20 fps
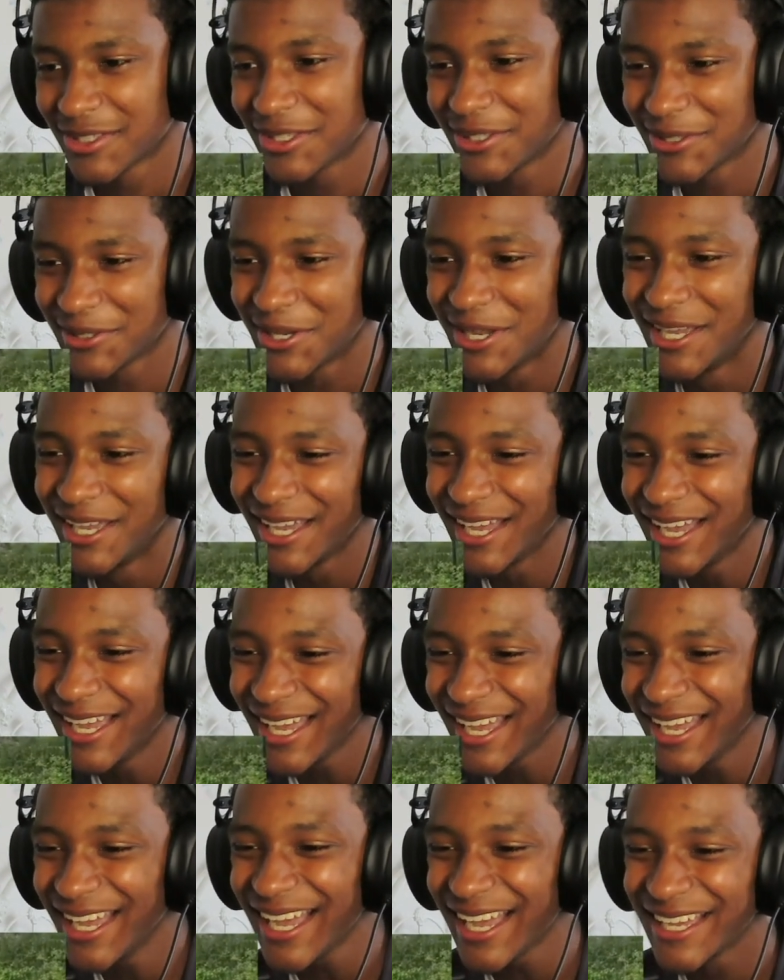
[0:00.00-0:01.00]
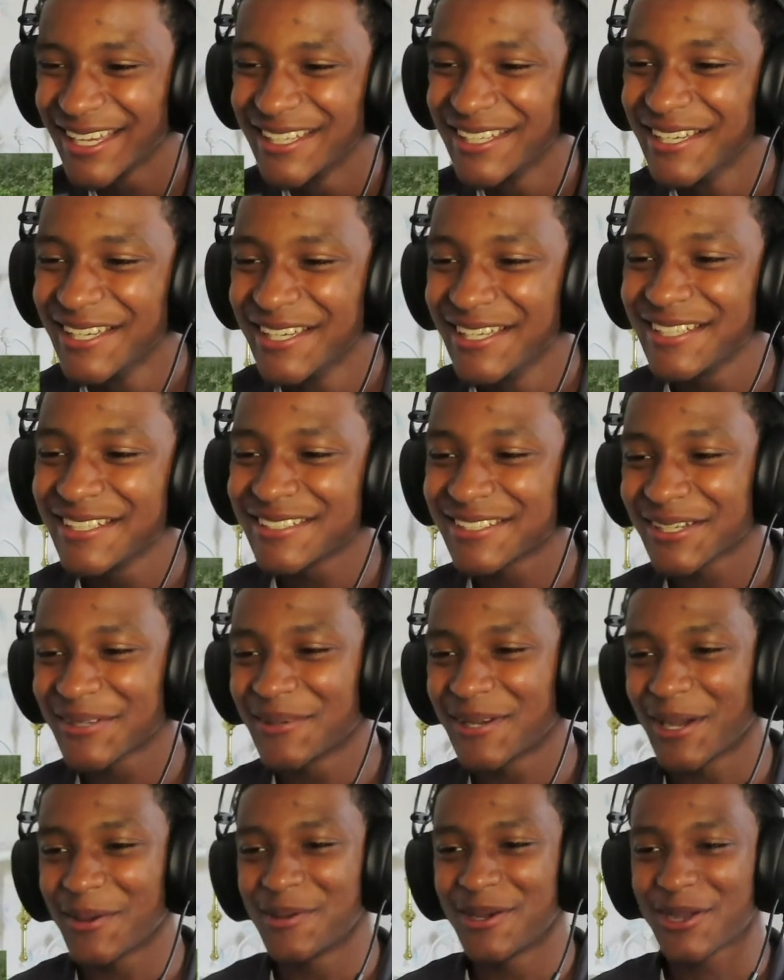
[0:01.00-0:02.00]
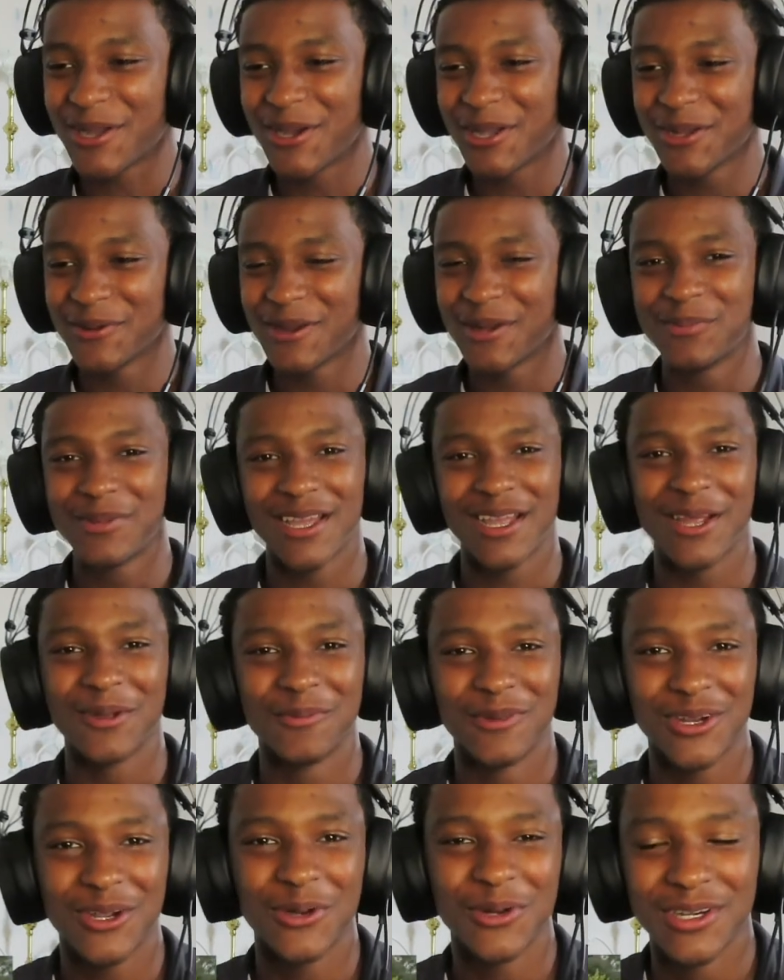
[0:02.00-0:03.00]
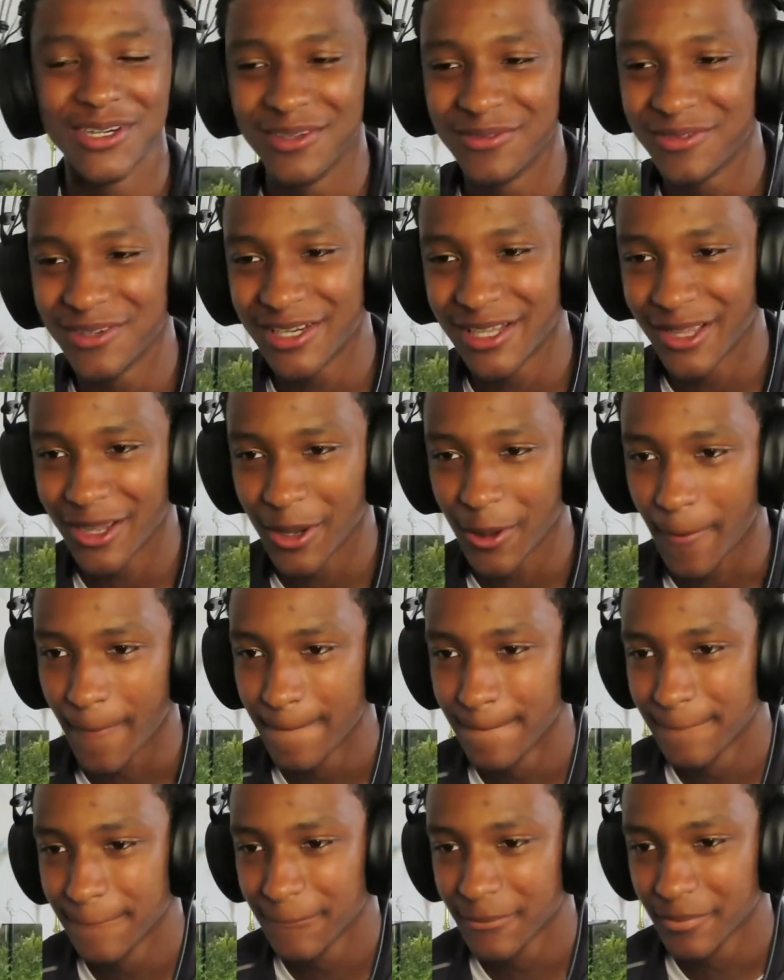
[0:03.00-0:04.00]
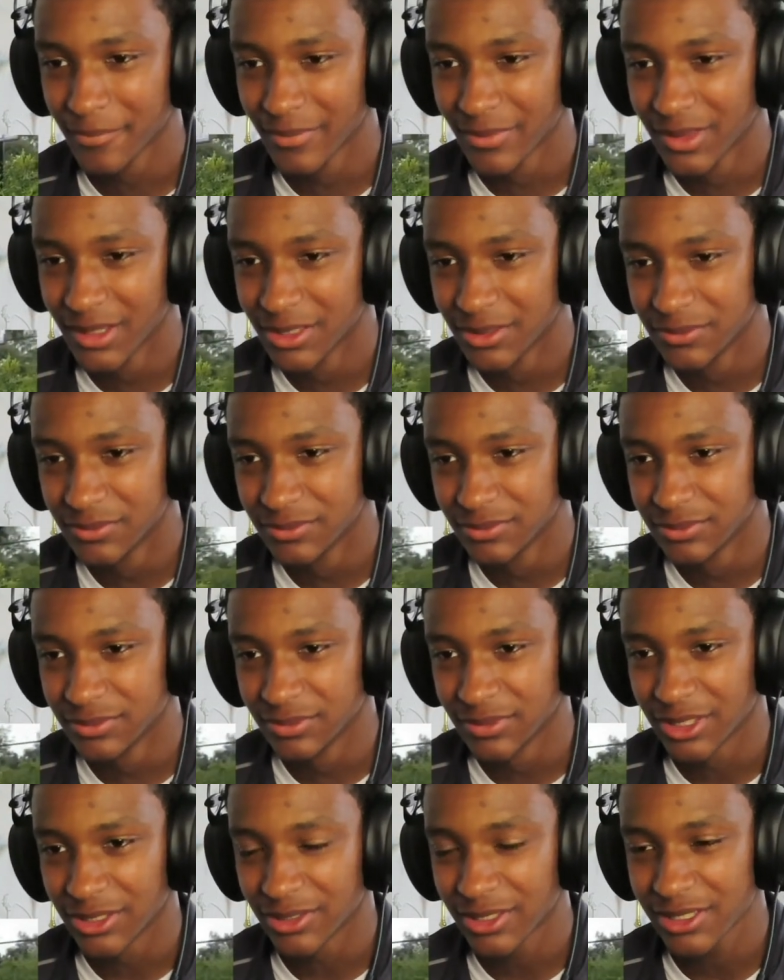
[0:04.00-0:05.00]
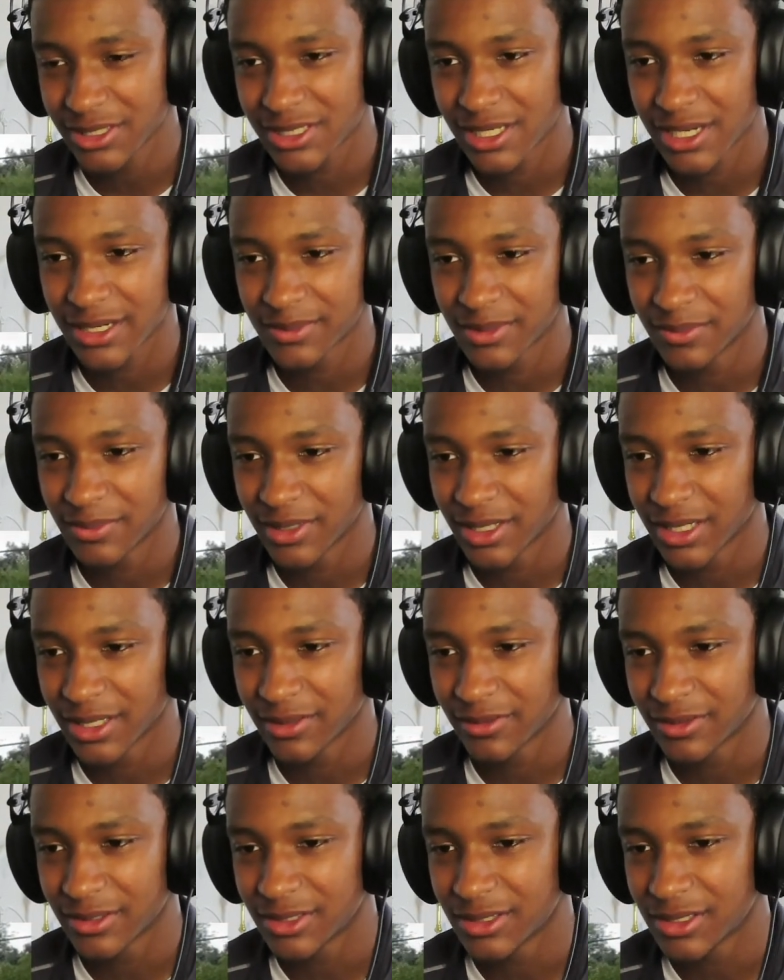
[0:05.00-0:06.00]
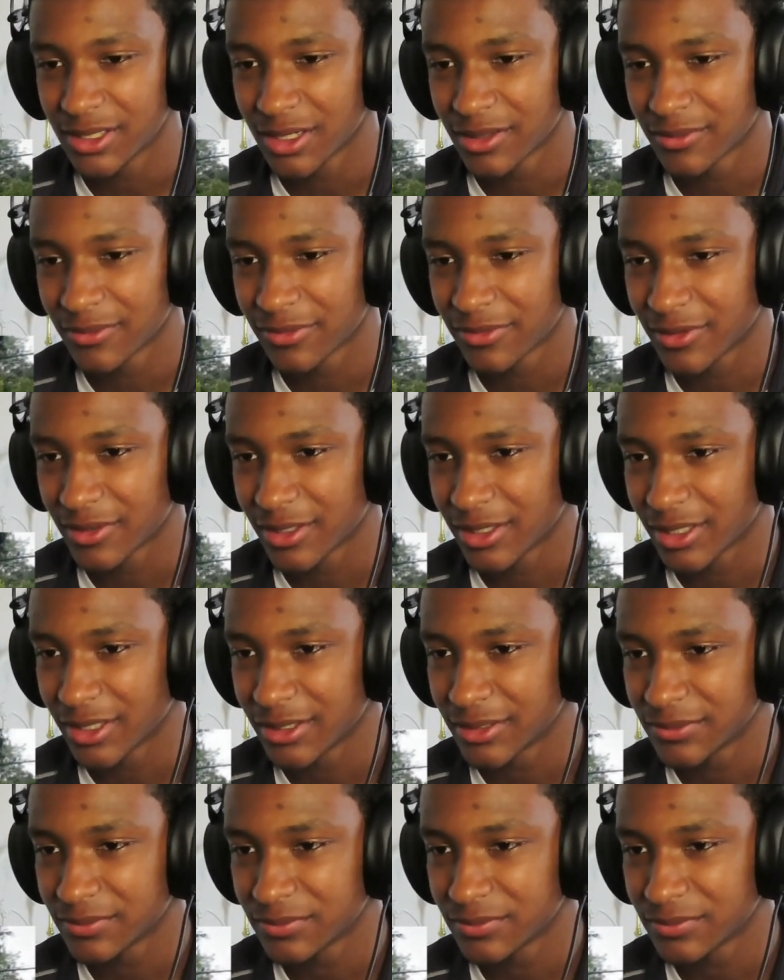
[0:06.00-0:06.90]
Yo. He's like, well, I'm going to call you right back. I'm recording the video. Yo, this cameraman, dumb funny.